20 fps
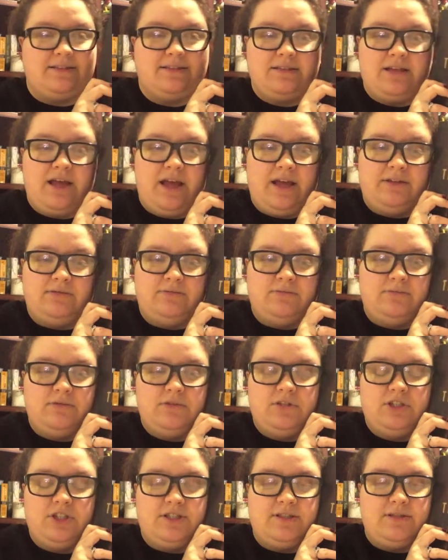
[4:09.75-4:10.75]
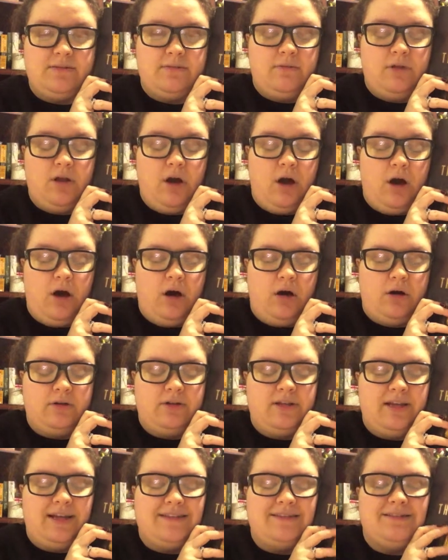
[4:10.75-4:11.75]
and just,
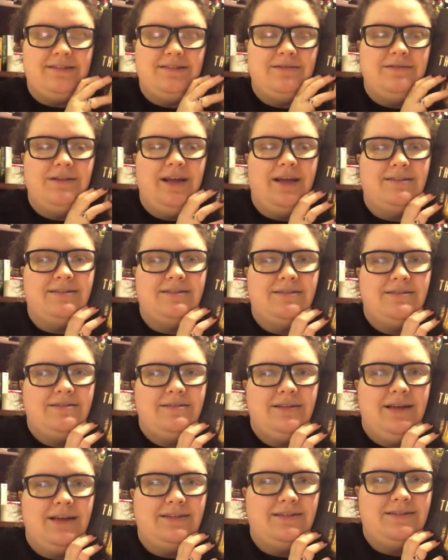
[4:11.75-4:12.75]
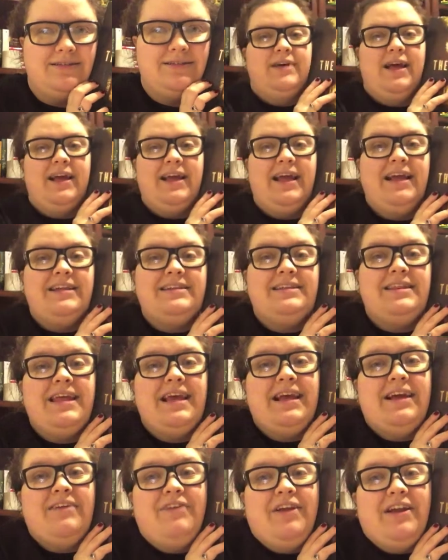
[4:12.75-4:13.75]
yes. I can't
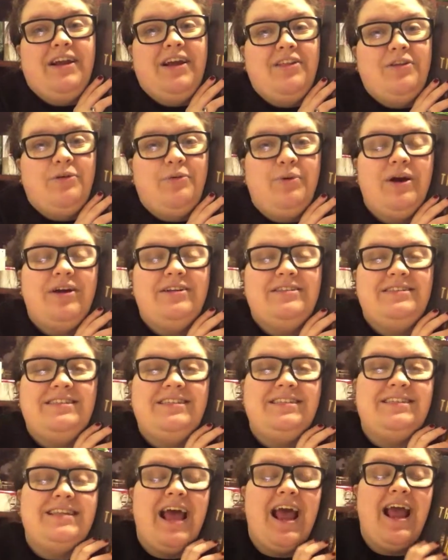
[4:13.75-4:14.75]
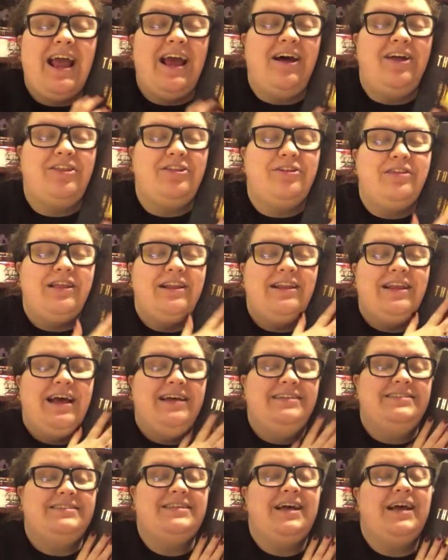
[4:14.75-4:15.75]
think of any other words to say other than
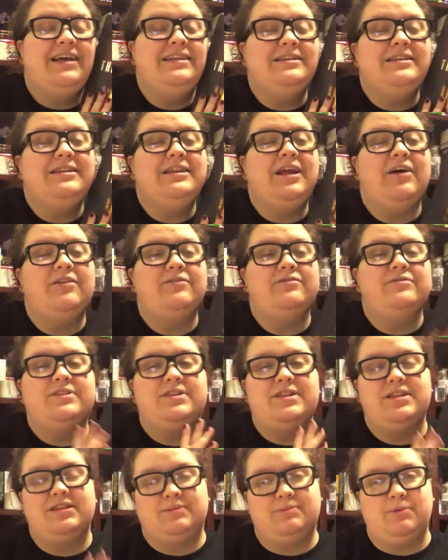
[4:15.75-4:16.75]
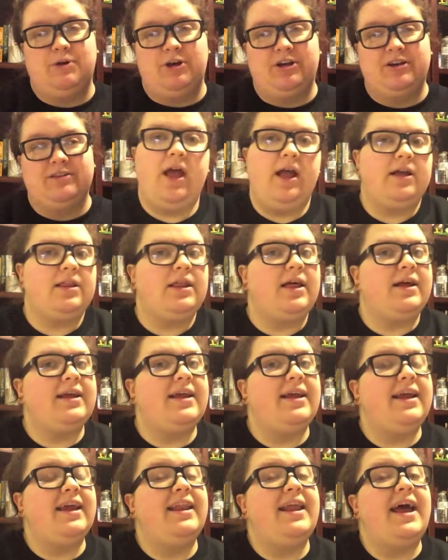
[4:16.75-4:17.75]
yes, I loved this book.
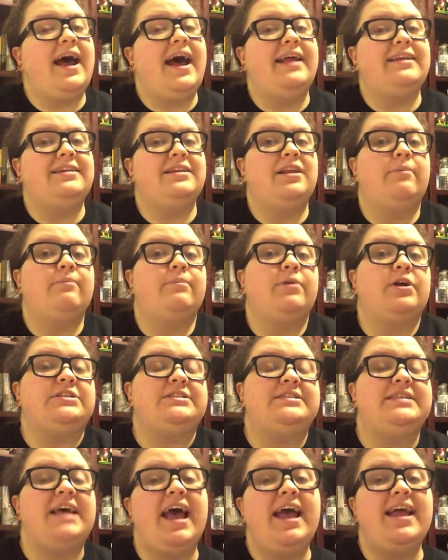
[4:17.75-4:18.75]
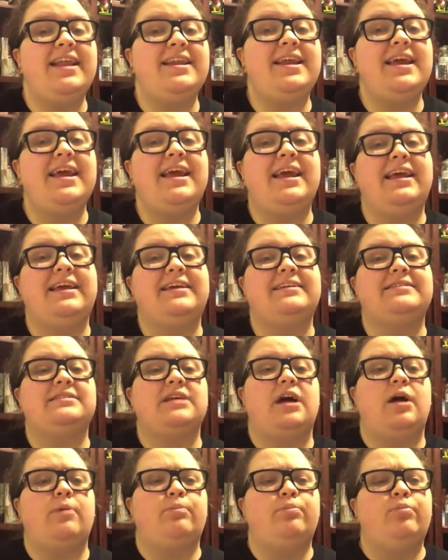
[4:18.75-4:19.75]
Clocking in at number 10
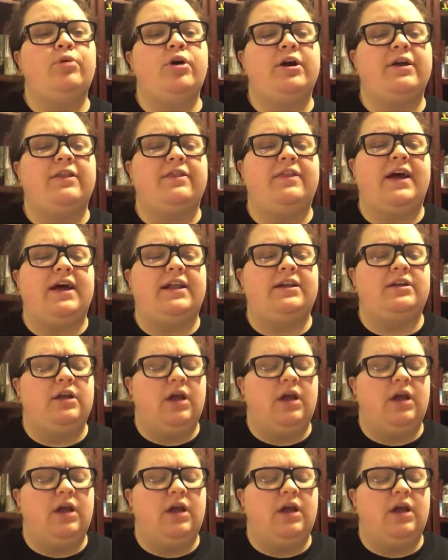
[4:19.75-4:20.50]
is a book that,